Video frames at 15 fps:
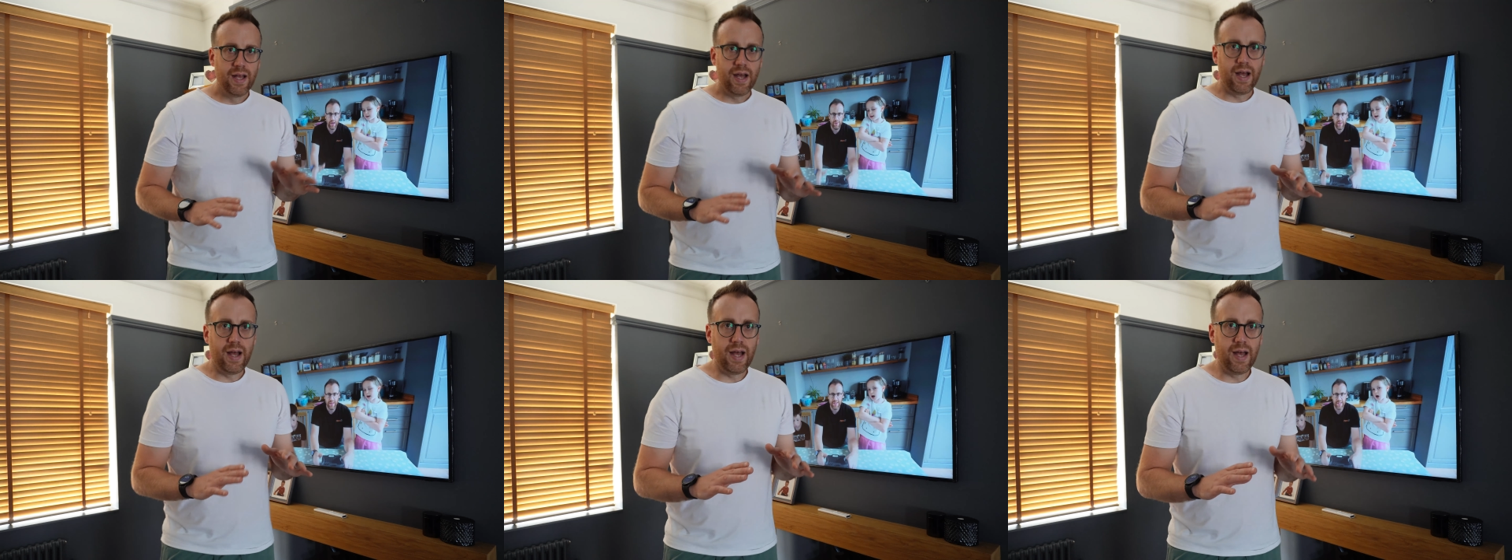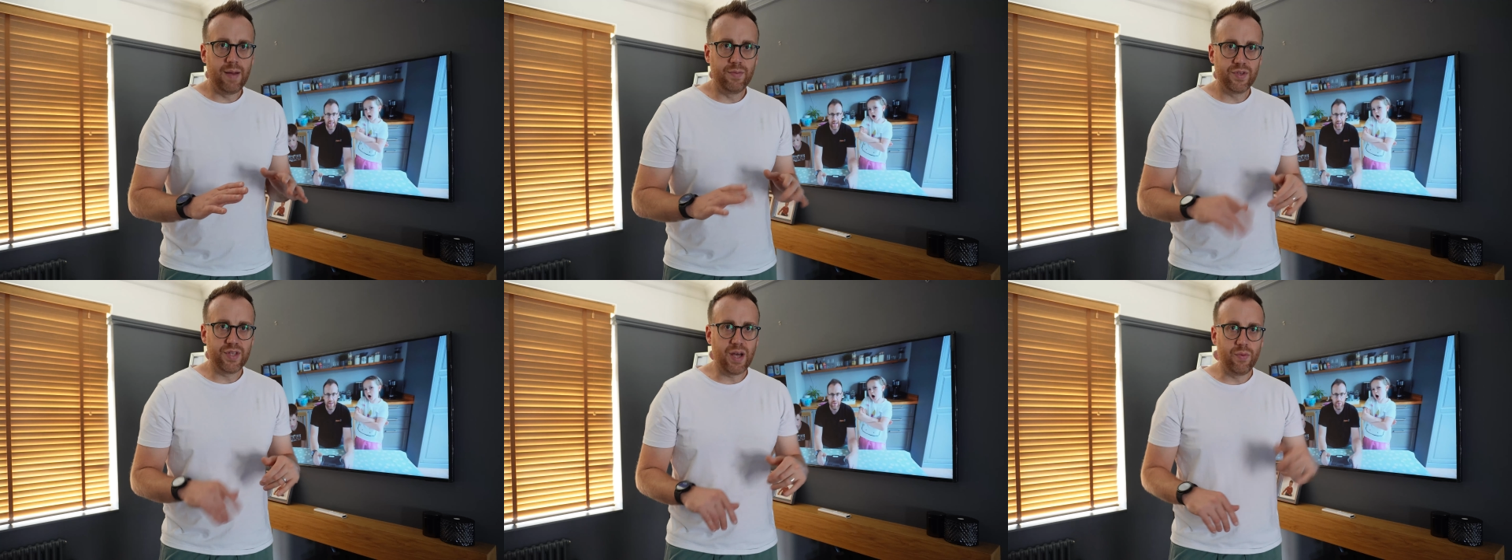
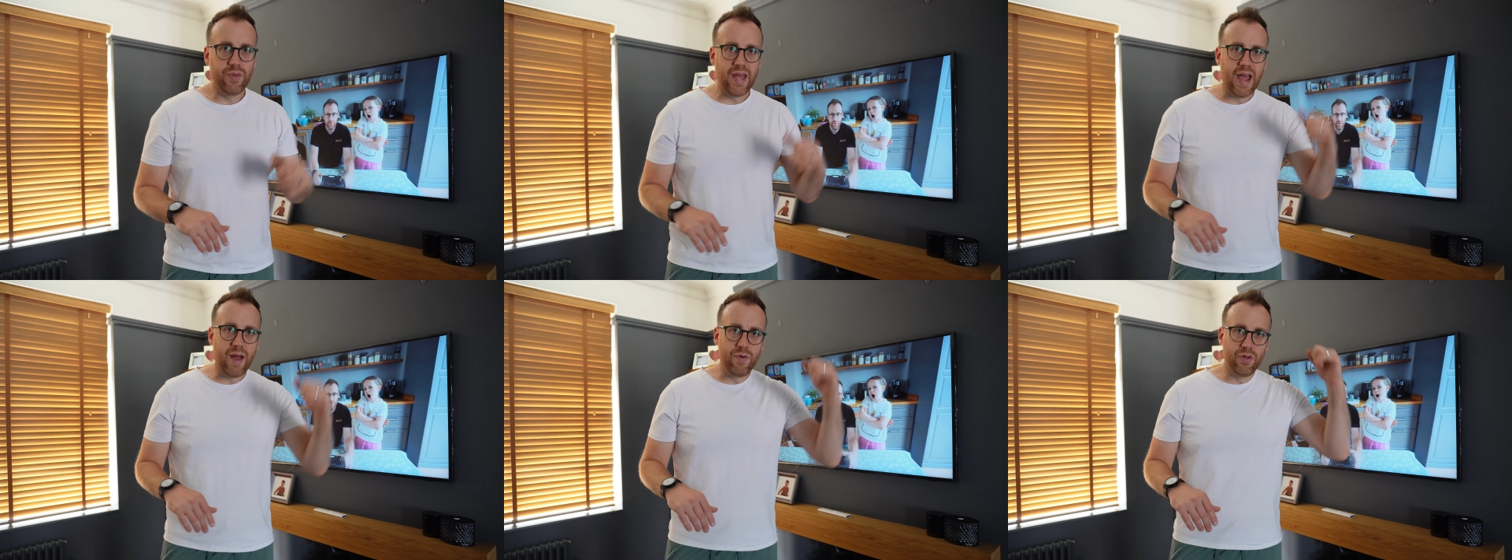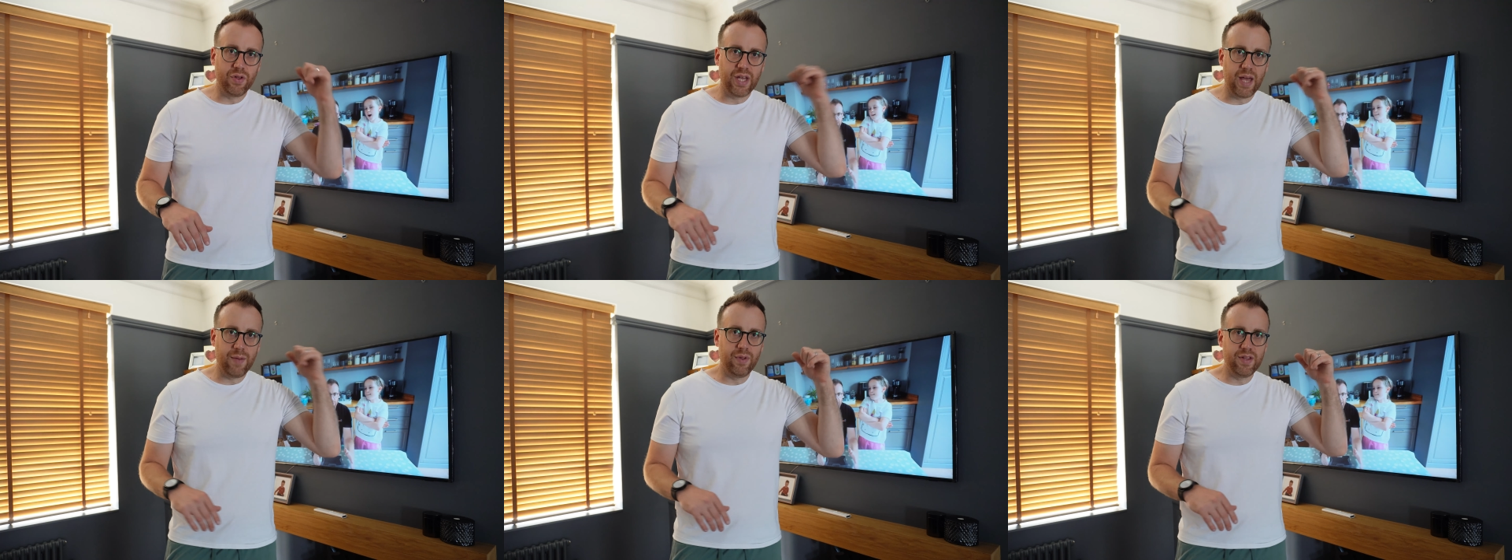So that was the aerial
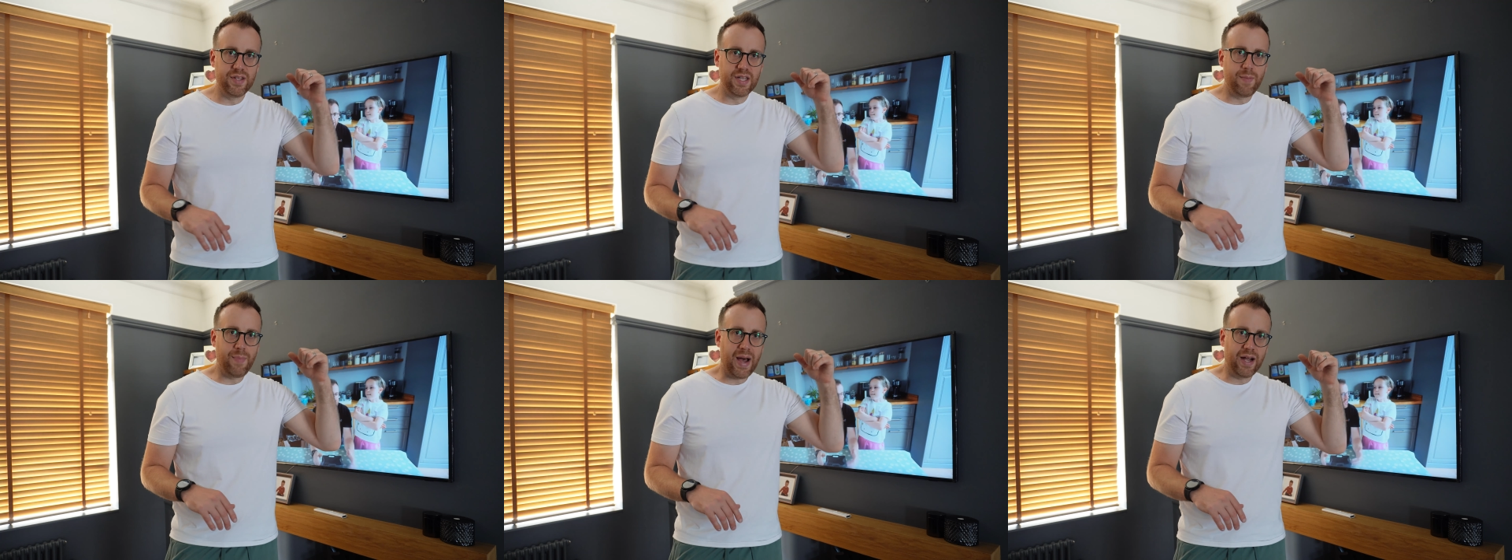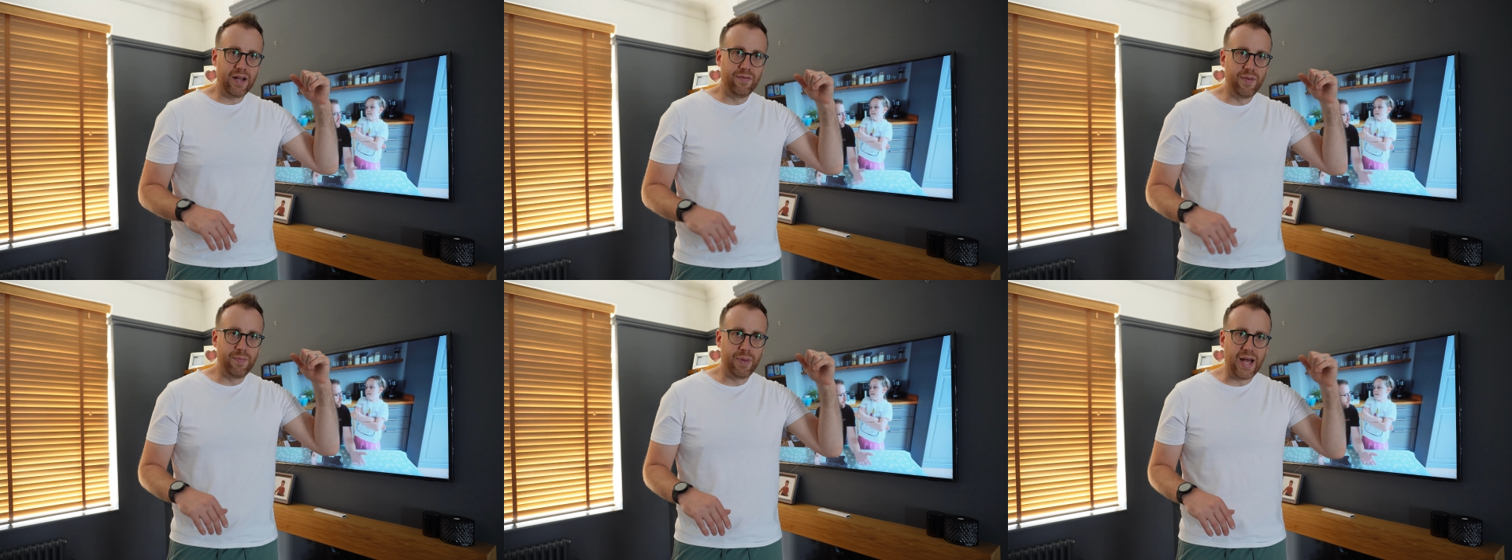cable into the back
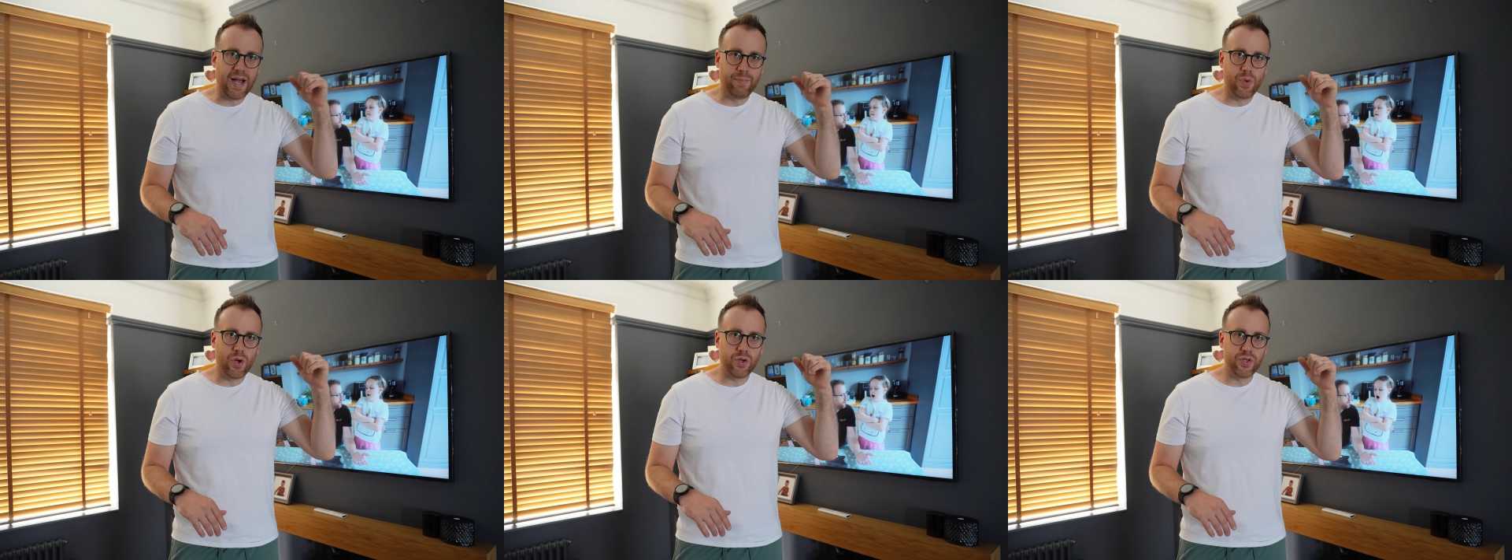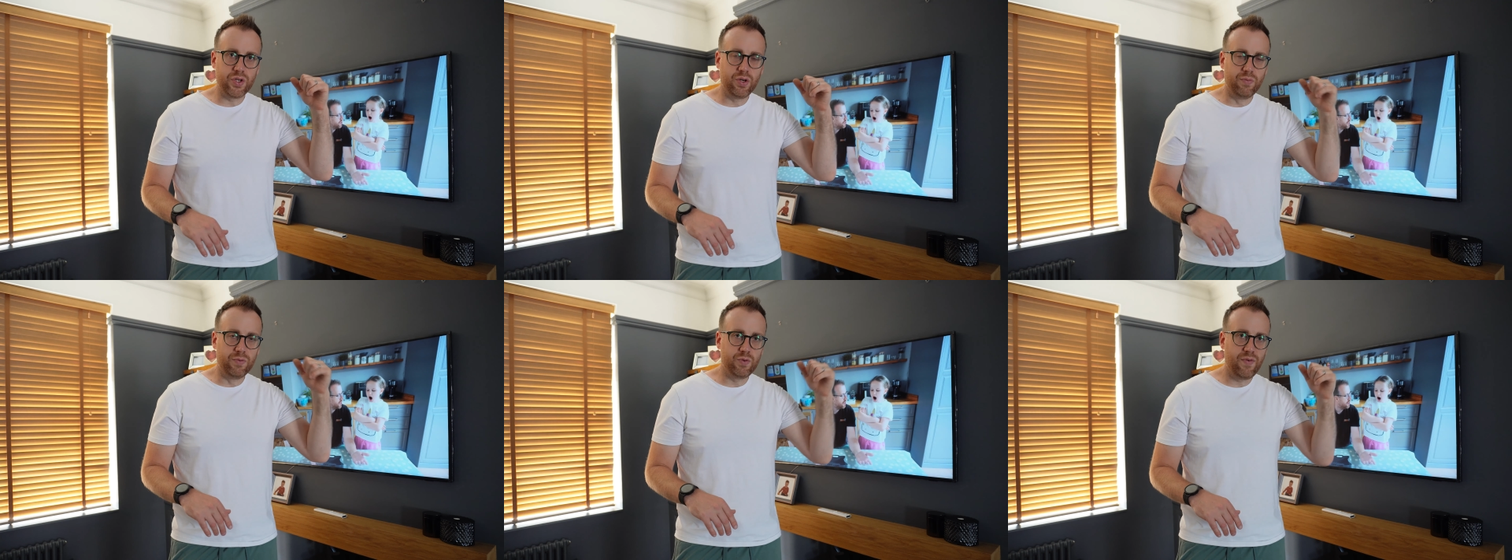of the black box that
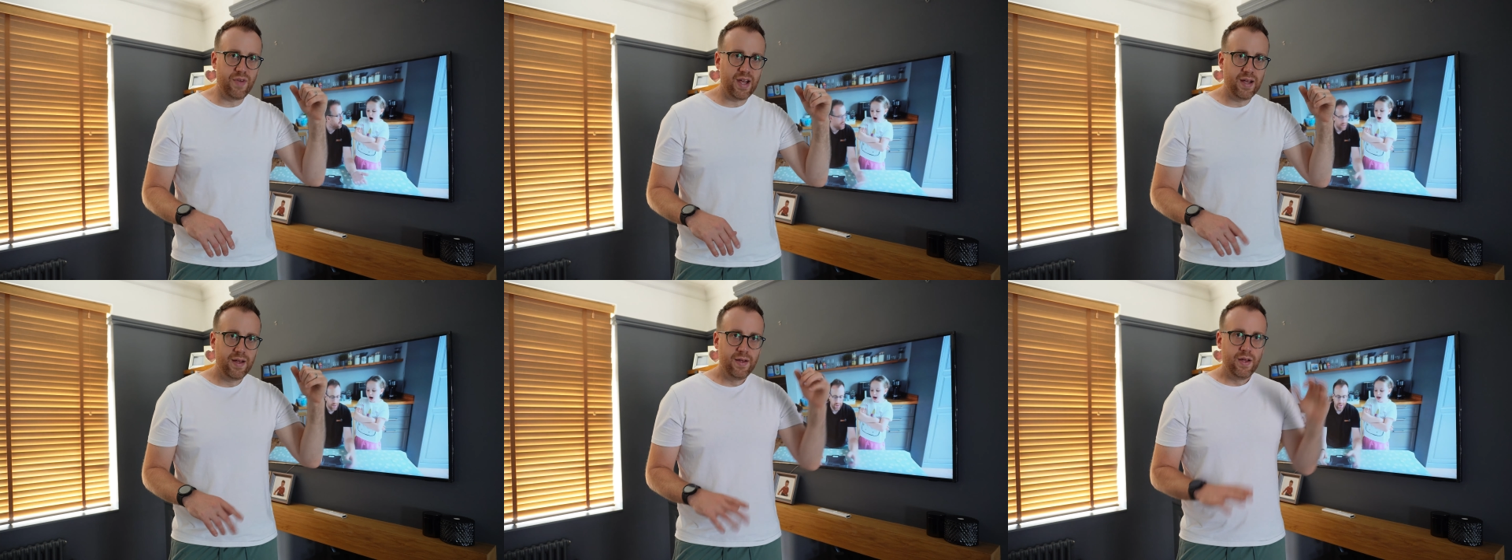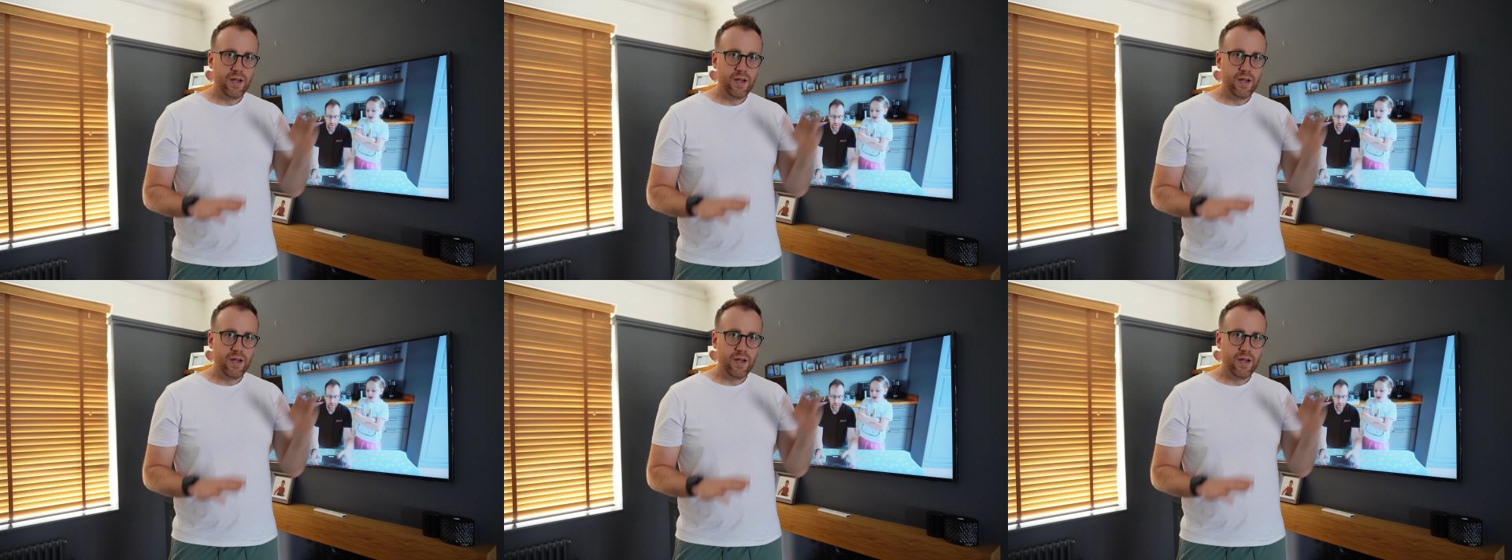comes with it.